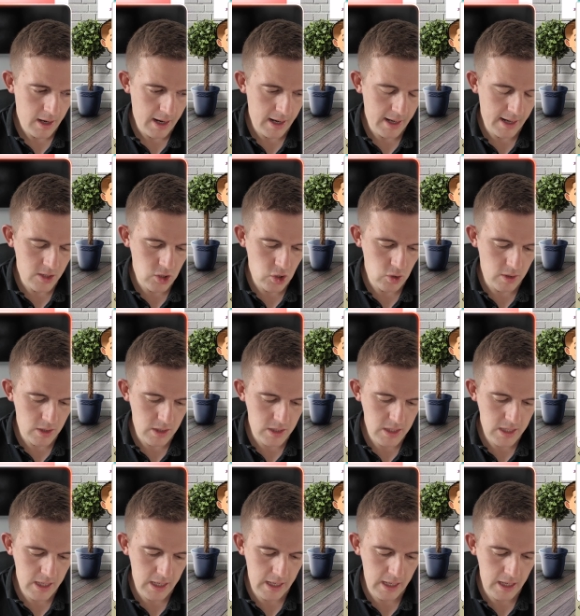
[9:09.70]
And as you can
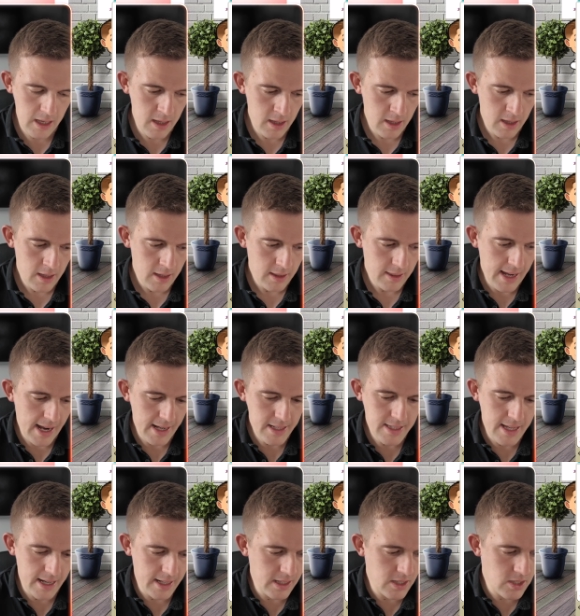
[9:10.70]
see, that's
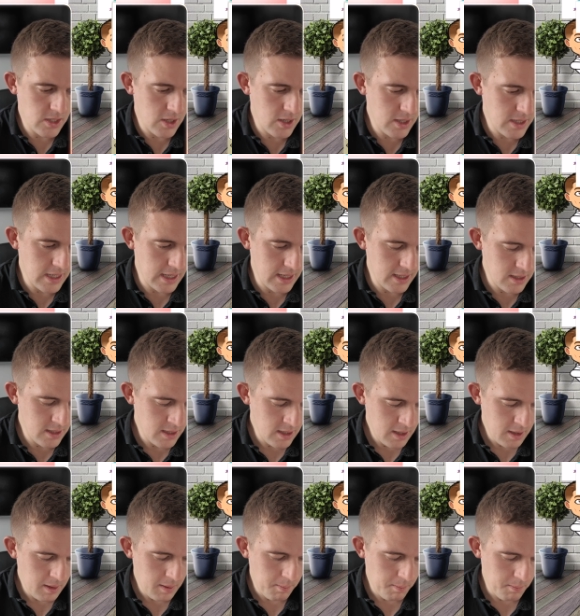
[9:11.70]
then inserted
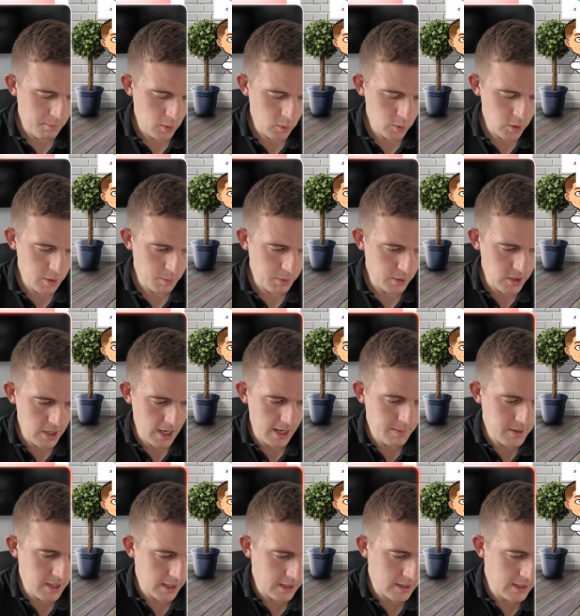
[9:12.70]
multiple
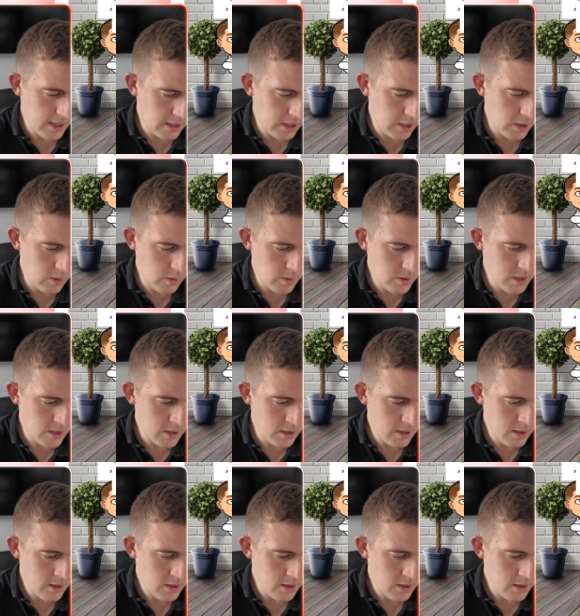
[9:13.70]
times. I can then use